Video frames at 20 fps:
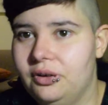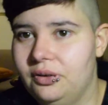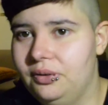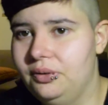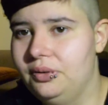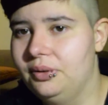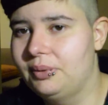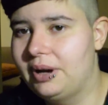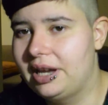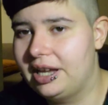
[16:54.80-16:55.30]

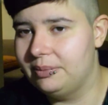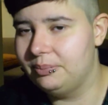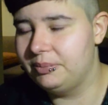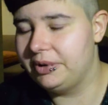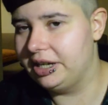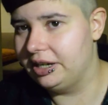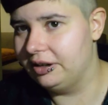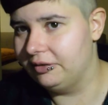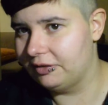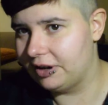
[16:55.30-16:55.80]
the way I'm
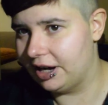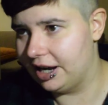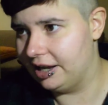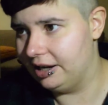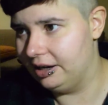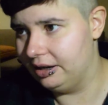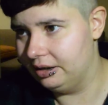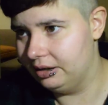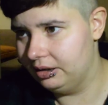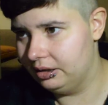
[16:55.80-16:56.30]
being
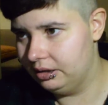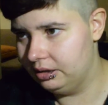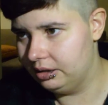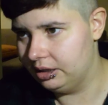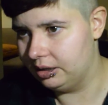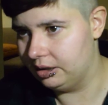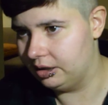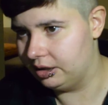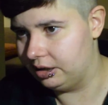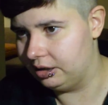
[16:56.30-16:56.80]
read
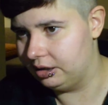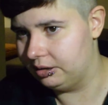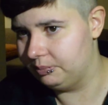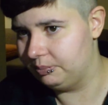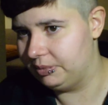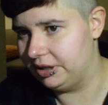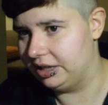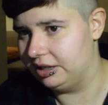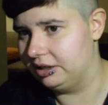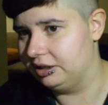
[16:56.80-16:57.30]
and
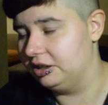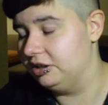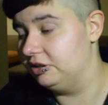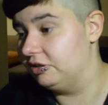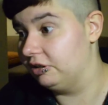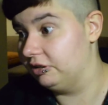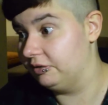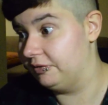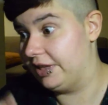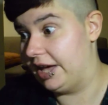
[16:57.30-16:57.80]
being in
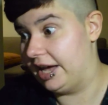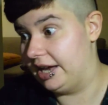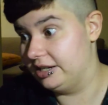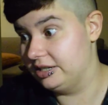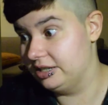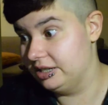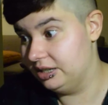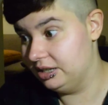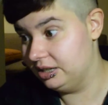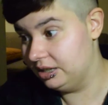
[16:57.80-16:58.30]
control of
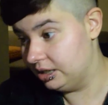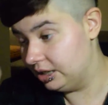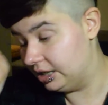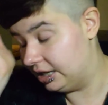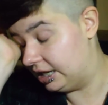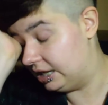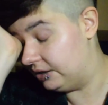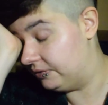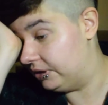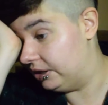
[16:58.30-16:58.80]
that,
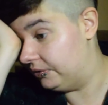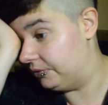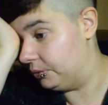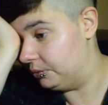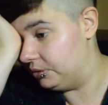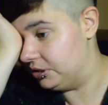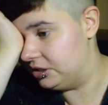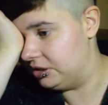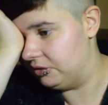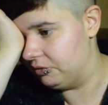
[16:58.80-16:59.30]
even if it
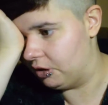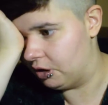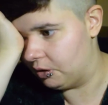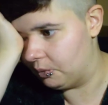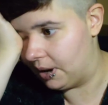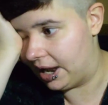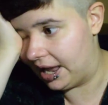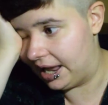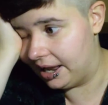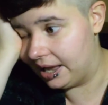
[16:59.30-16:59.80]
was the wrong
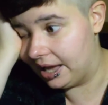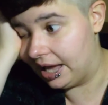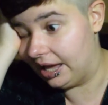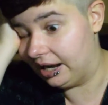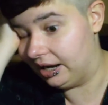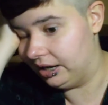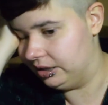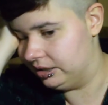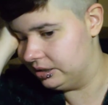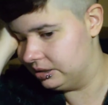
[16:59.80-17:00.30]
way,
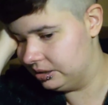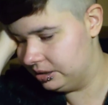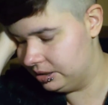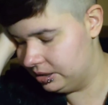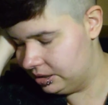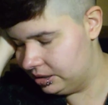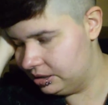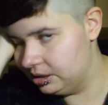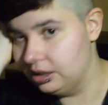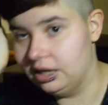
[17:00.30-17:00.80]
and
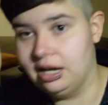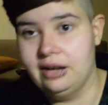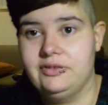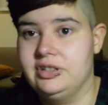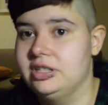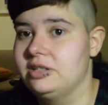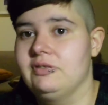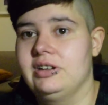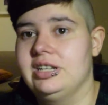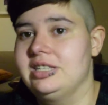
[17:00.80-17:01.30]
I've
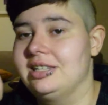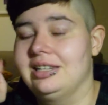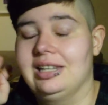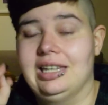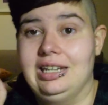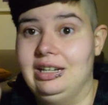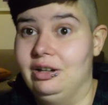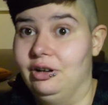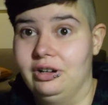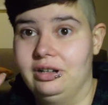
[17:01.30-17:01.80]
just recently
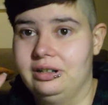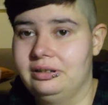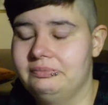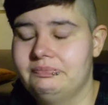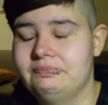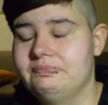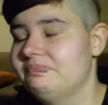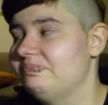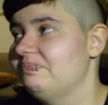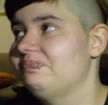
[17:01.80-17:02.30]
not
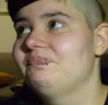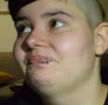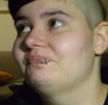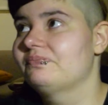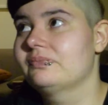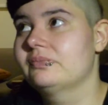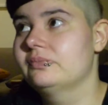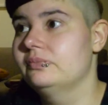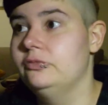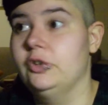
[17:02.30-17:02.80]

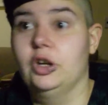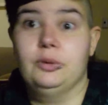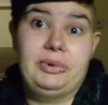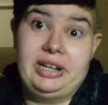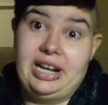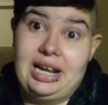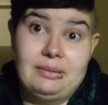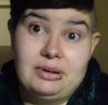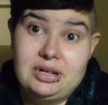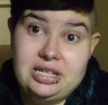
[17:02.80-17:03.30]
been
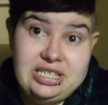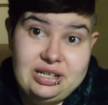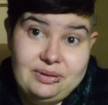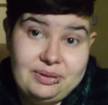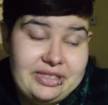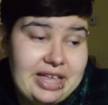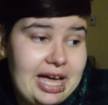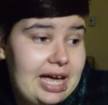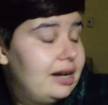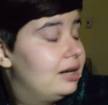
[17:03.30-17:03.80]
able to deal
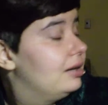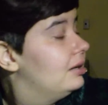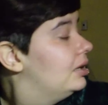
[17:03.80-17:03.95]
with that.